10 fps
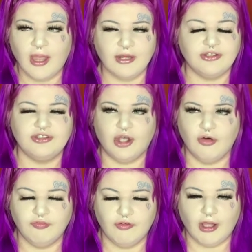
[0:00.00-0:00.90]
And it's
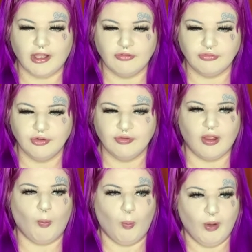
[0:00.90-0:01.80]
so fucking rude.
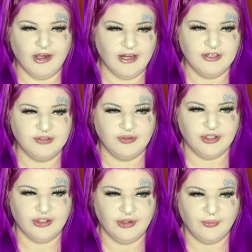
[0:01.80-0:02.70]
Like, what did I do to
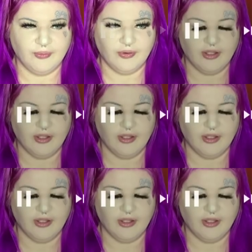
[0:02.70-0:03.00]
you?